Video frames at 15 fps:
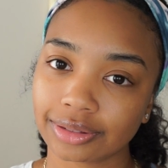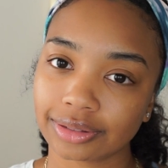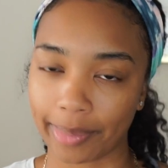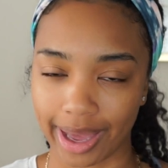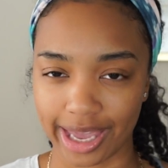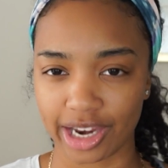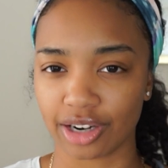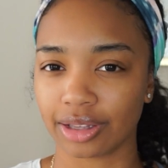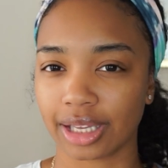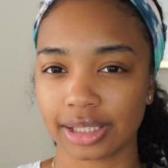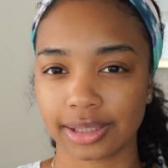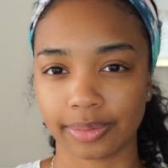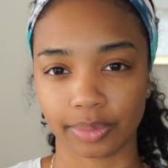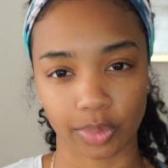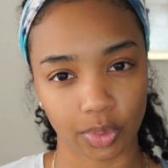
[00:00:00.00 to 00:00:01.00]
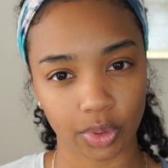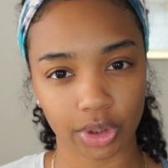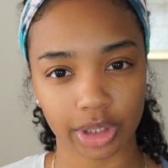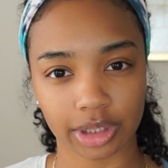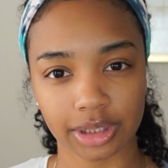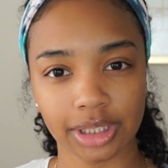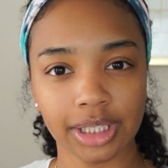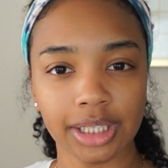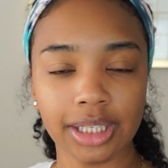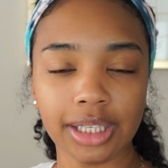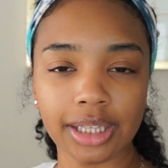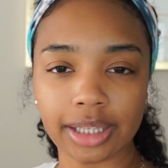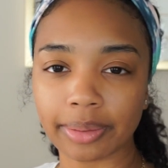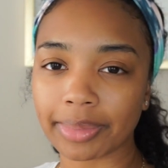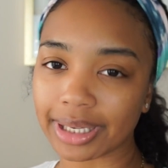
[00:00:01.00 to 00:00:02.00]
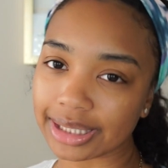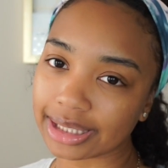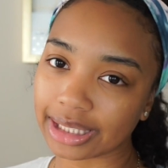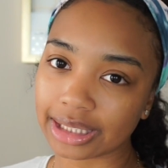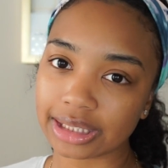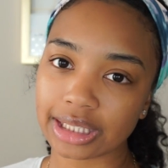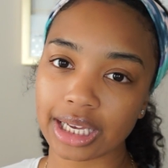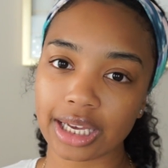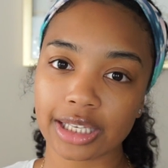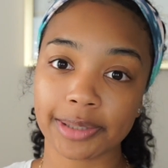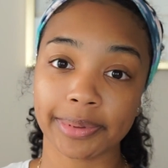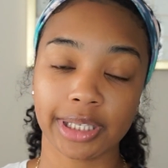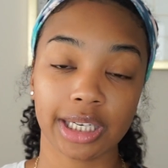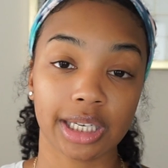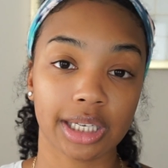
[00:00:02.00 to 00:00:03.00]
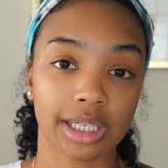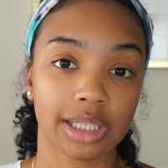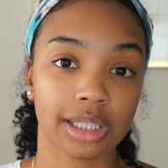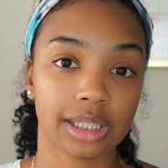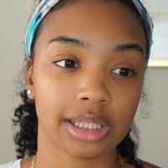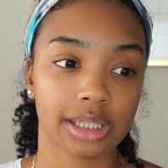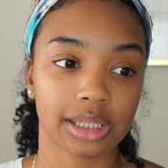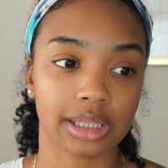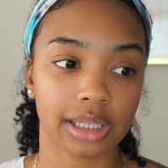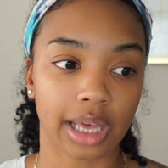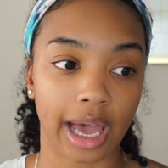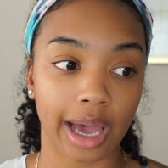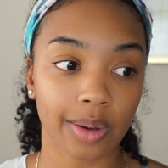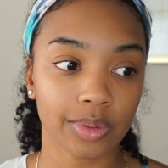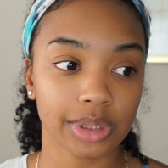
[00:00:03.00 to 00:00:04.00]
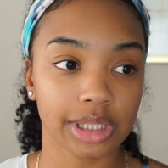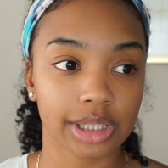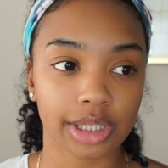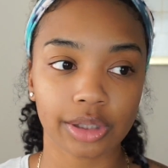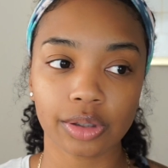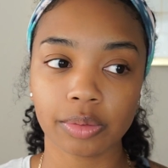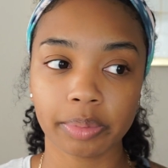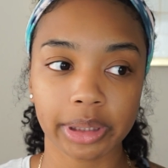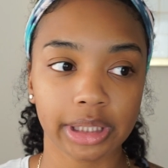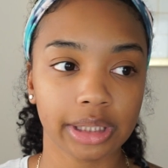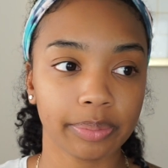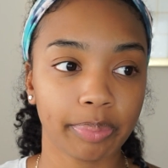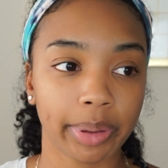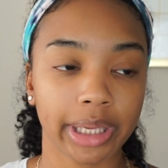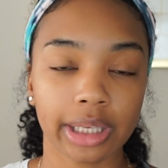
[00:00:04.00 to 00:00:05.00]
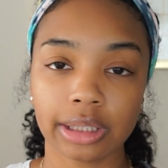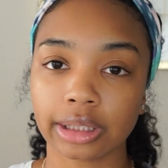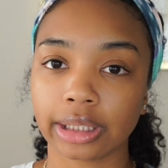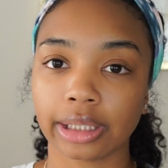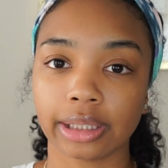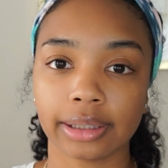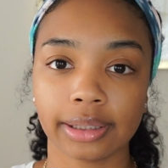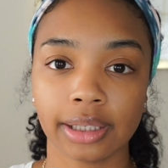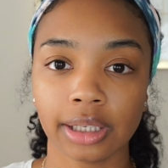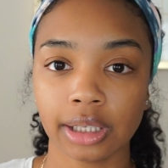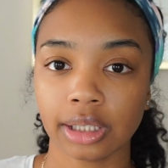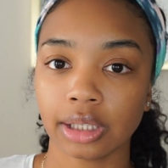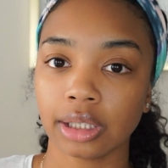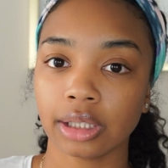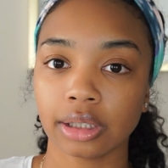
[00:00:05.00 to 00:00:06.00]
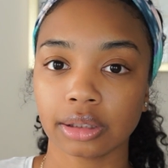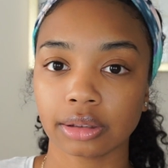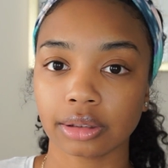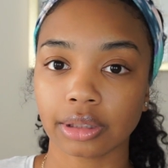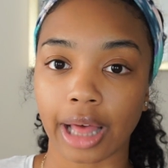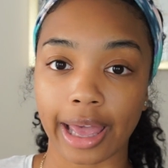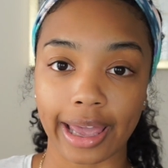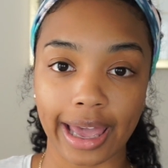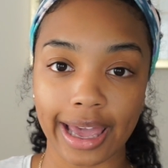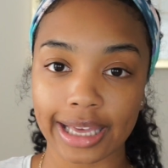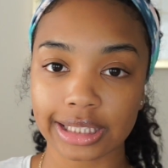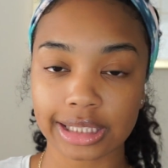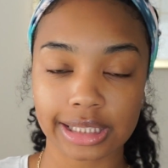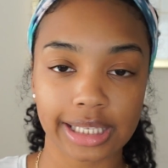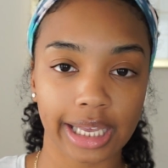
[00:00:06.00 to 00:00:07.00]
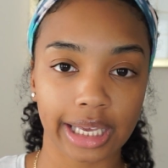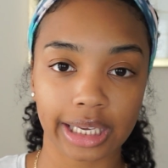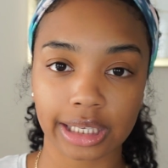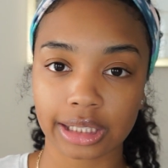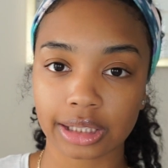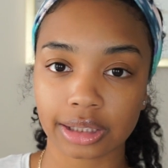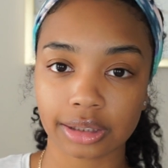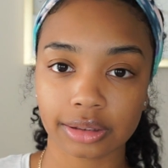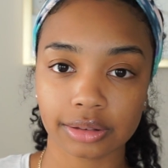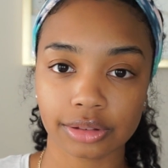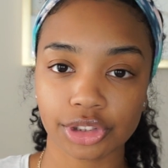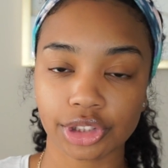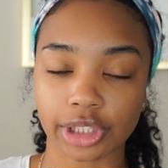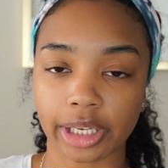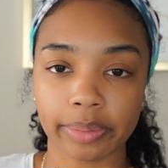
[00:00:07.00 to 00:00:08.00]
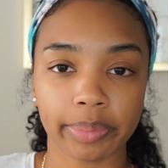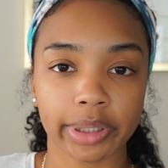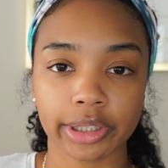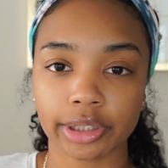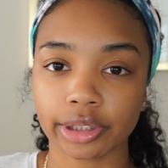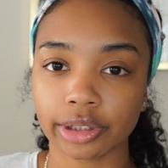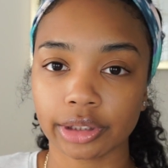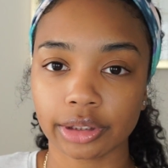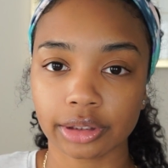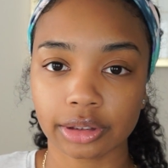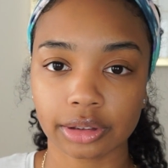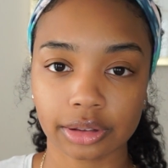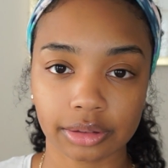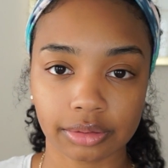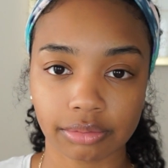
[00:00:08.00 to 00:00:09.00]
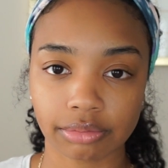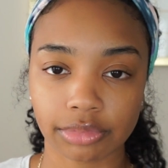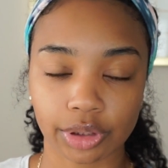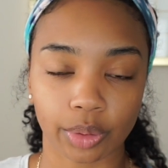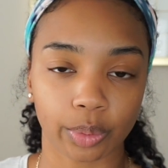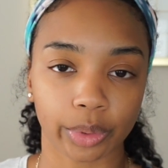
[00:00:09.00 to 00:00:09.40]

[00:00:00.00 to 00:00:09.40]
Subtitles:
My hair likes it more than my skin does, because I would still be peeling. I had to take shea butter to